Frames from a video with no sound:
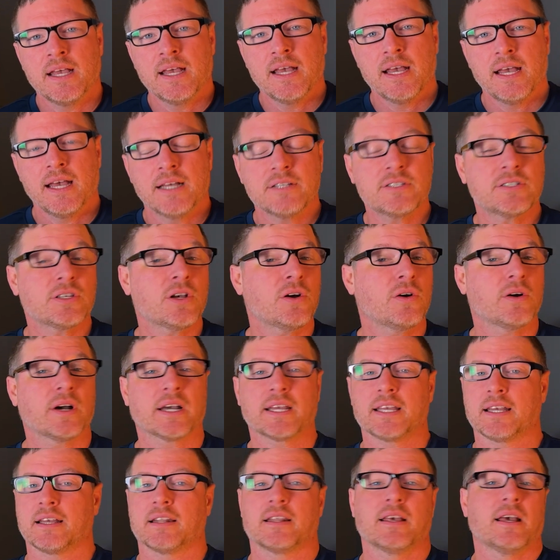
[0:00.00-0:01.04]
And so
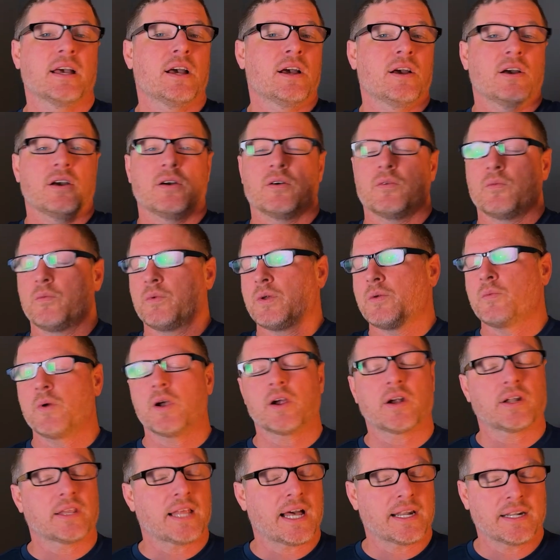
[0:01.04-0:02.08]
again, we wear
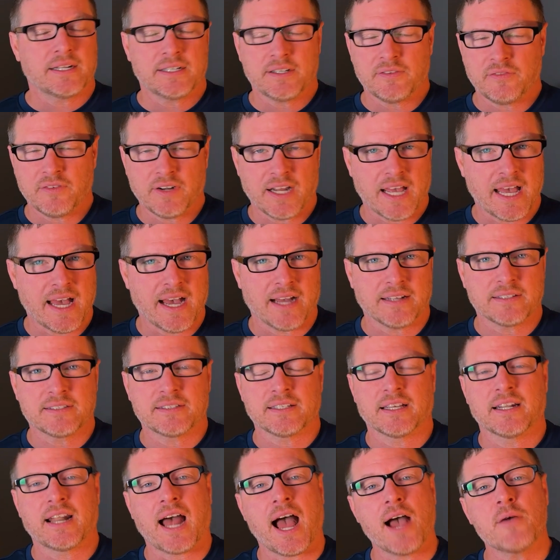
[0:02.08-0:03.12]
a lot of different hats,
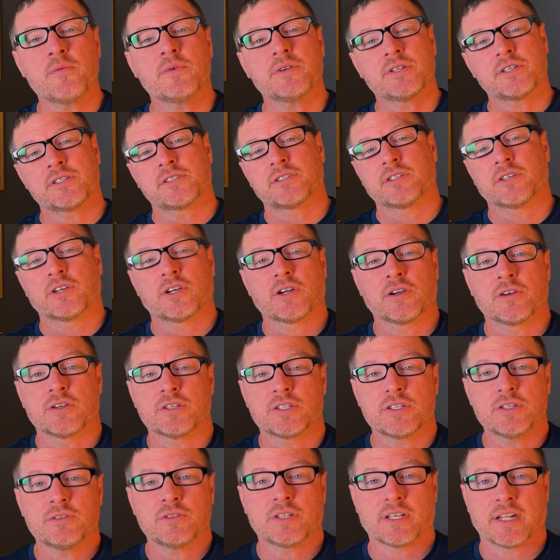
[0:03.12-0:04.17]
and I would just encourage
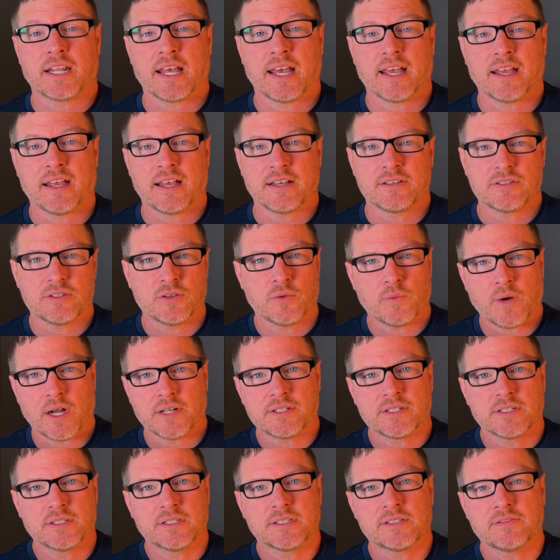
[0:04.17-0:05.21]
you today, as you're
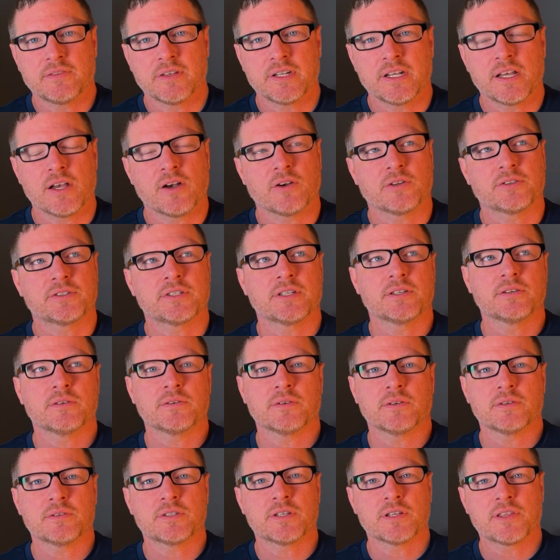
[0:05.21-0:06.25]
watching this video, to
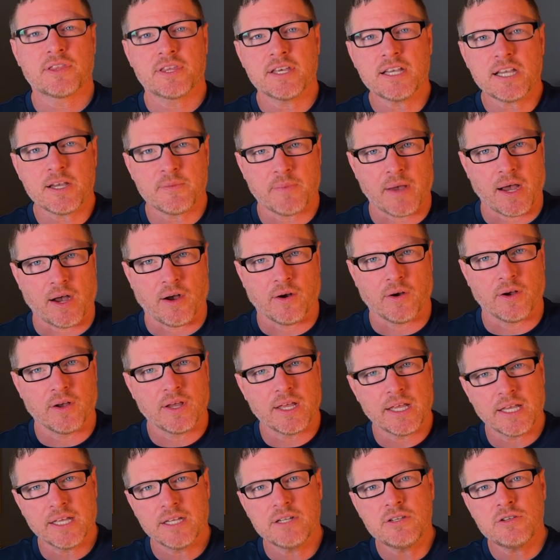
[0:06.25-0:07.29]
think about
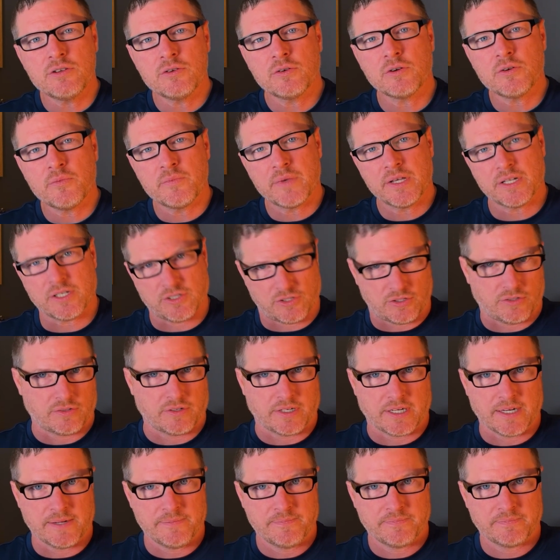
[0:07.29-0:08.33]
in your
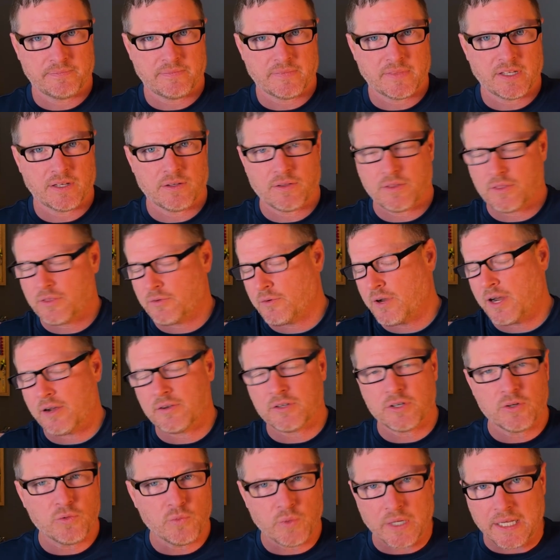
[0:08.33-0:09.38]
ministry throughout
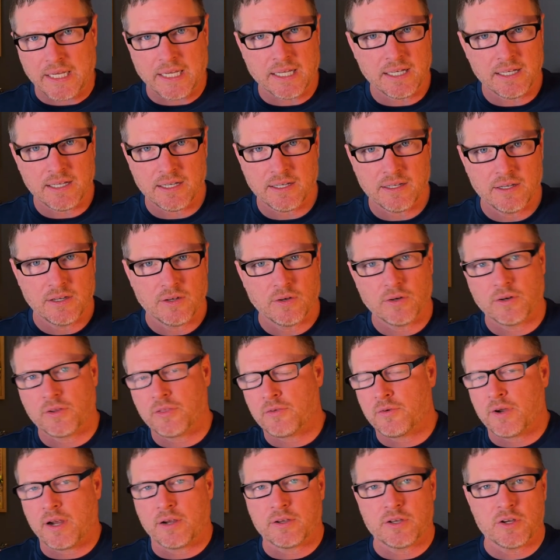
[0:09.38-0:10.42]
your week or
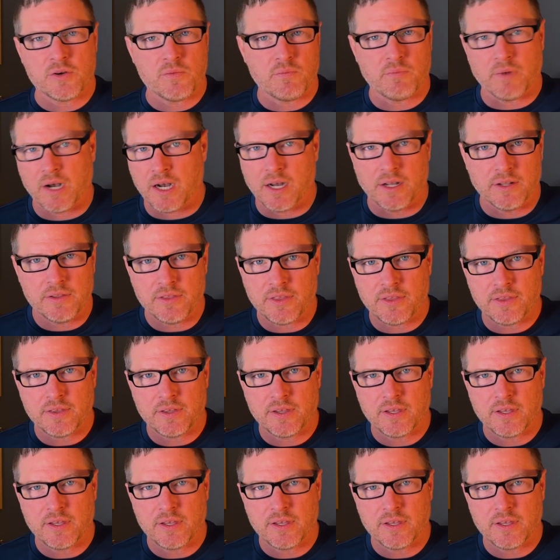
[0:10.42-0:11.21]
throughout your month,